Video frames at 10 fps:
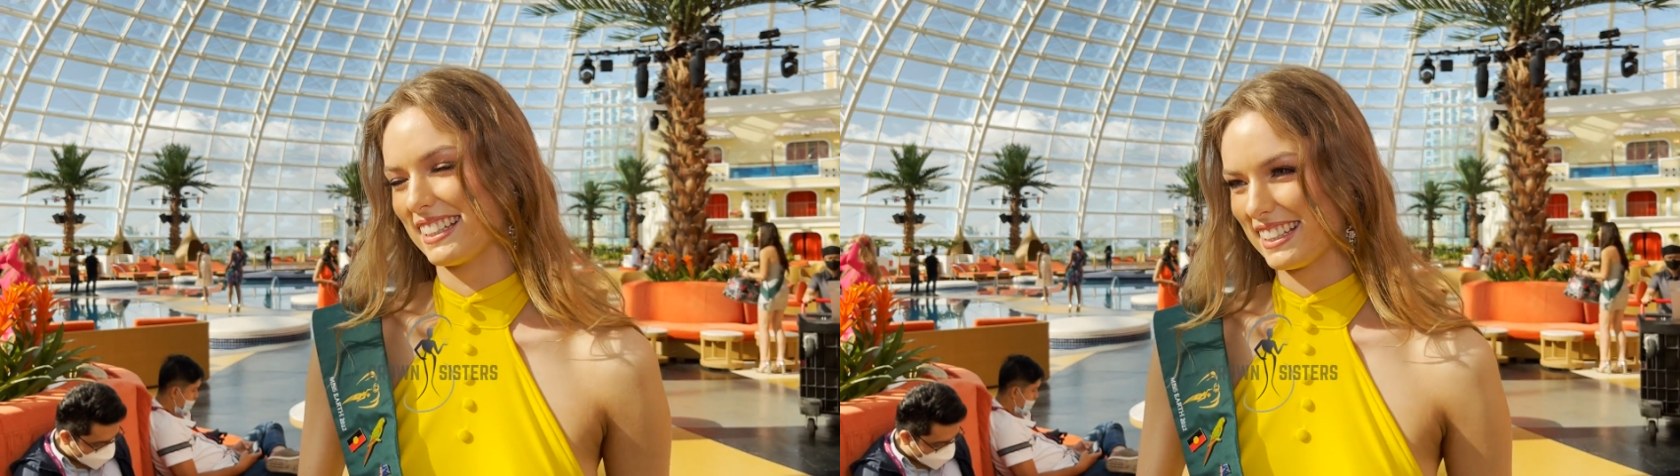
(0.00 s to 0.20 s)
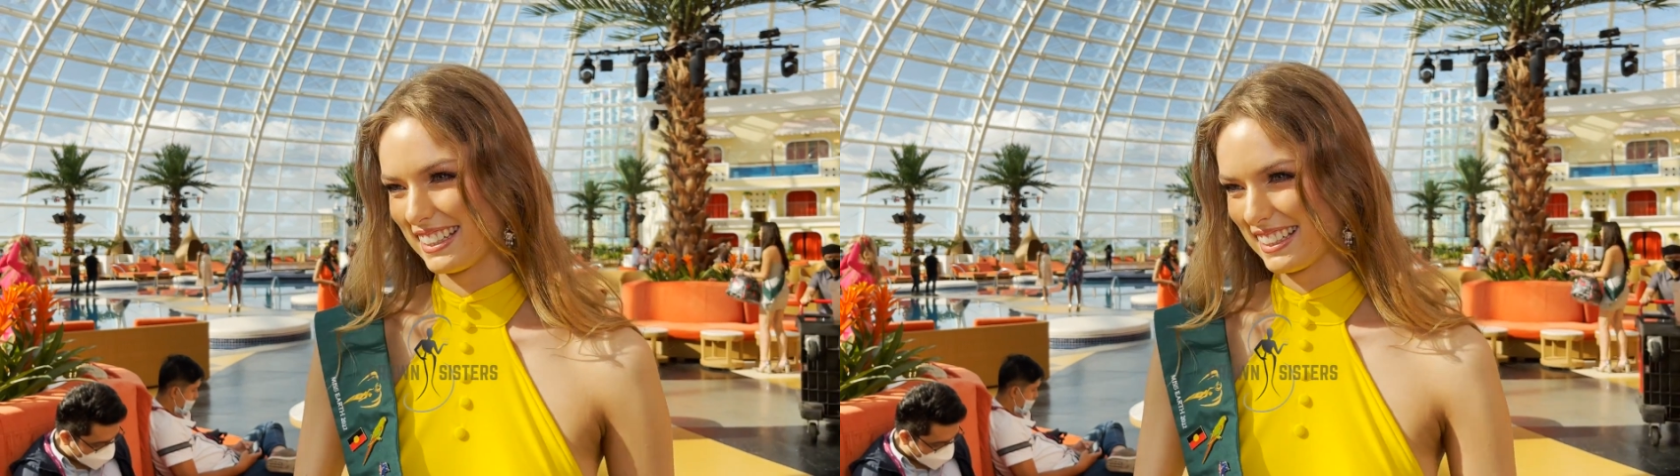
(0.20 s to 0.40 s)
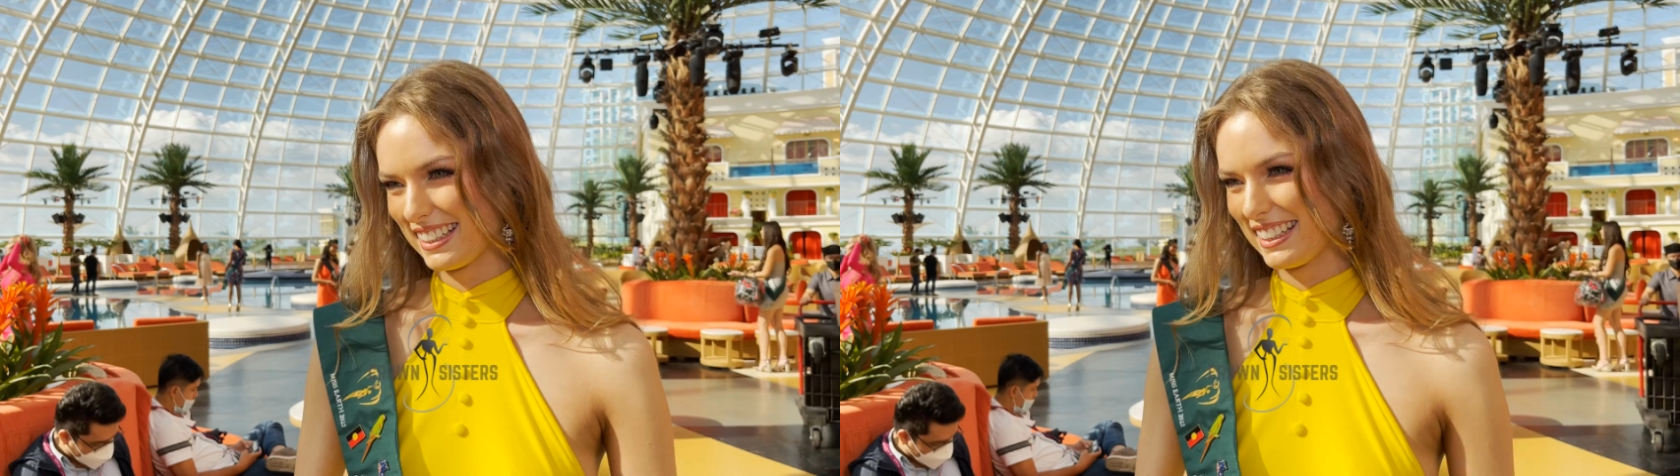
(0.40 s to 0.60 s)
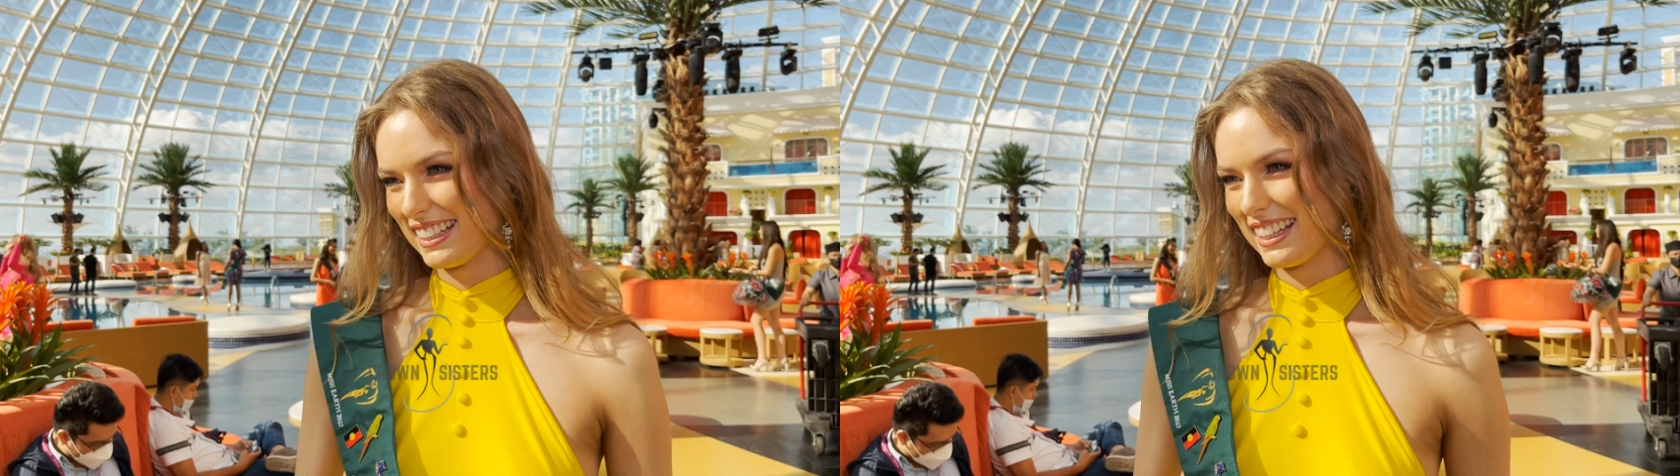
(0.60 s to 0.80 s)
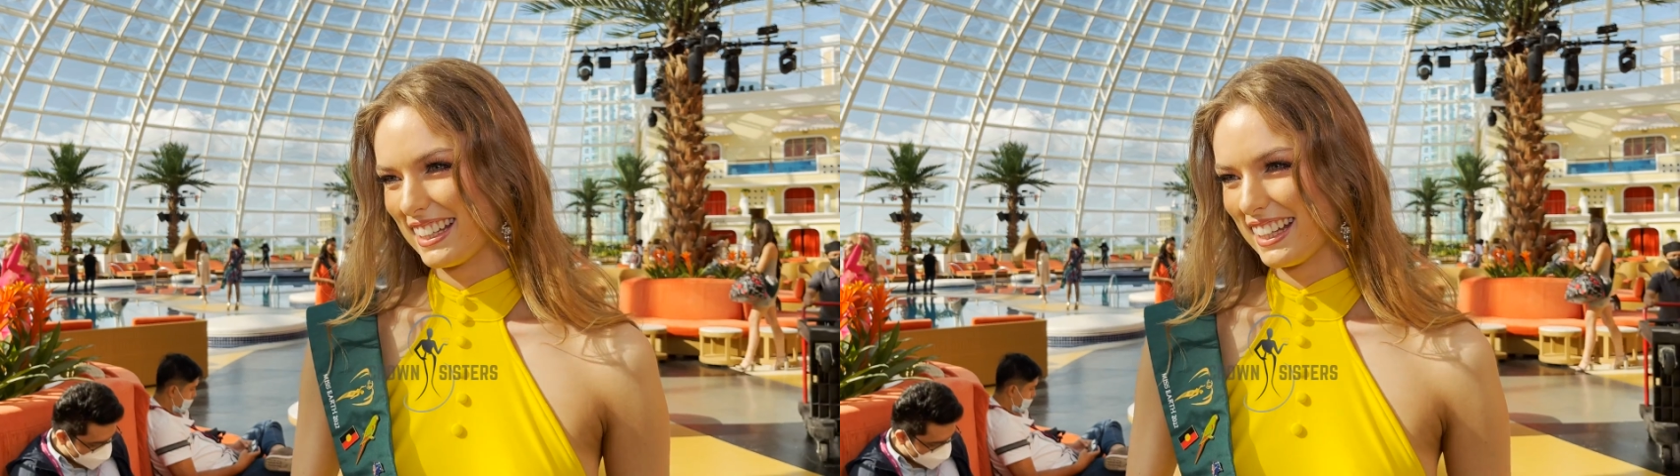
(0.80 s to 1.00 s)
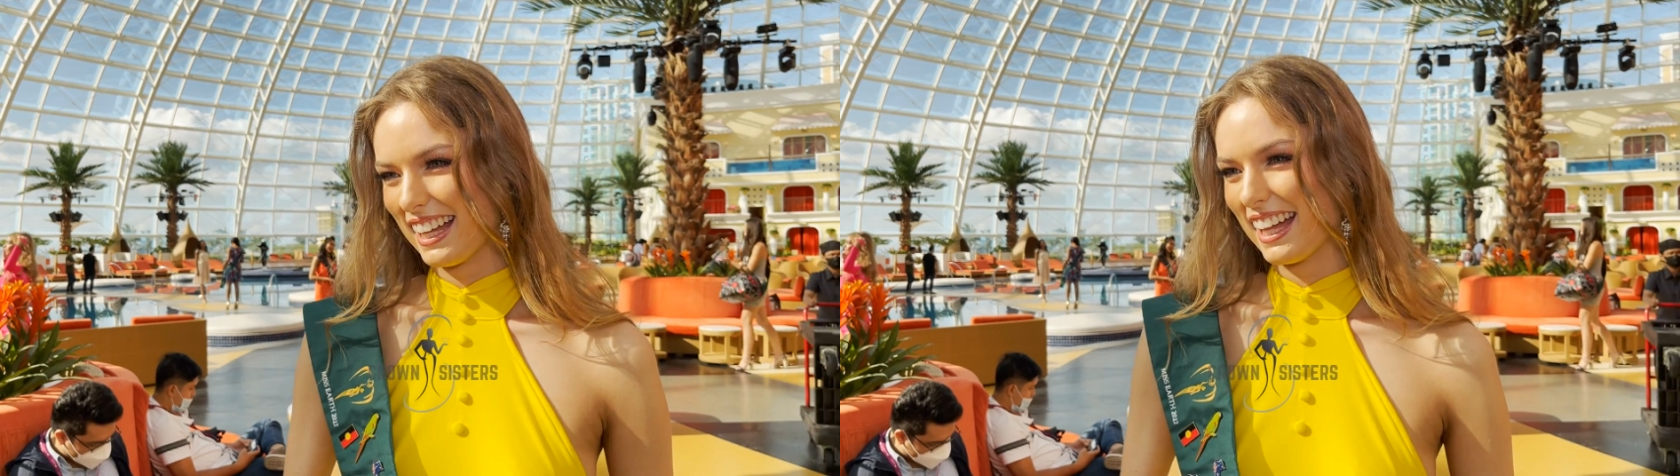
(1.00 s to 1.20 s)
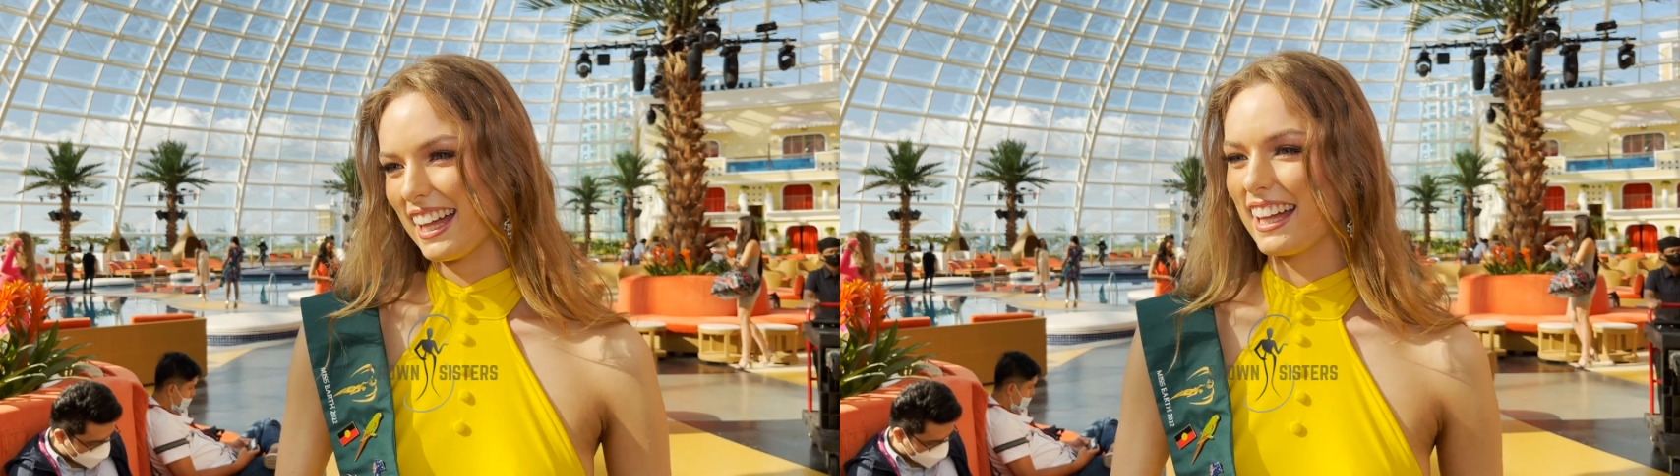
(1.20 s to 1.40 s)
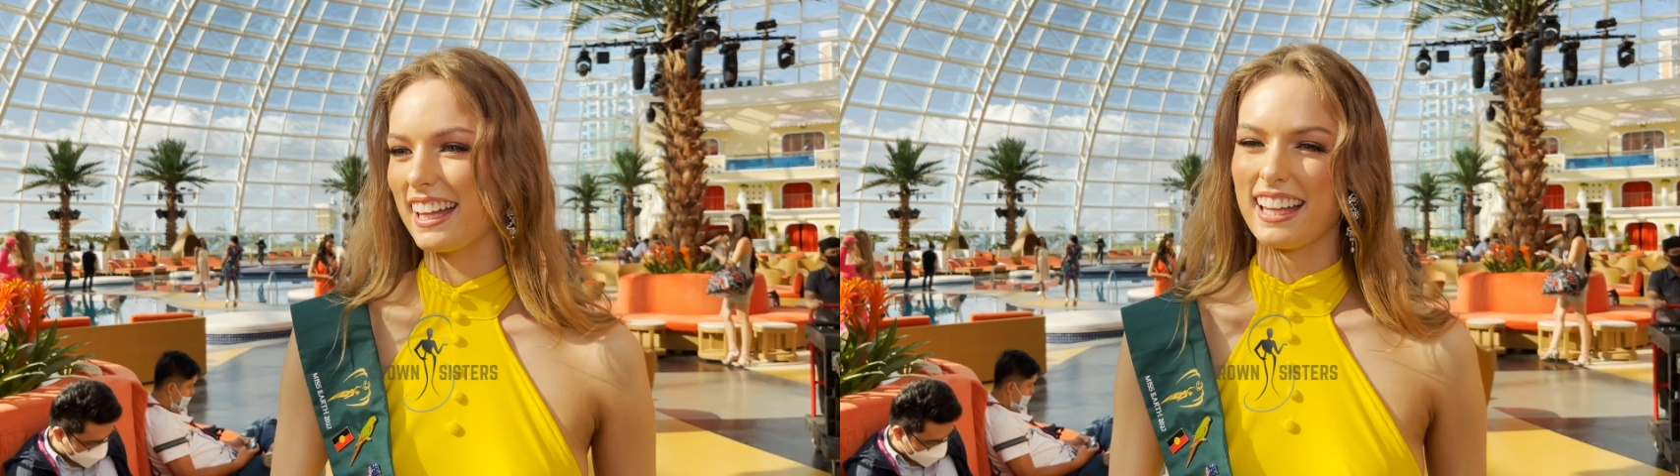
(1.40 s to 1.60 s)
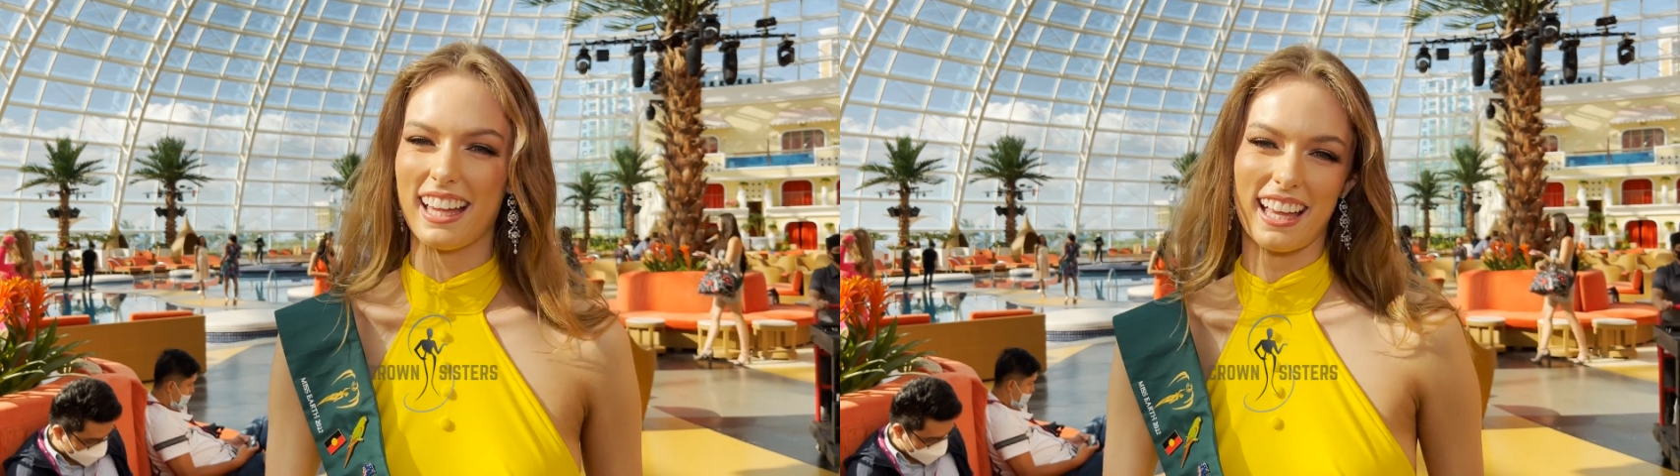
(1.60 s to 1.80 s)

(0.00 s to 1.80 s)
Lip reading: a, how do you say this?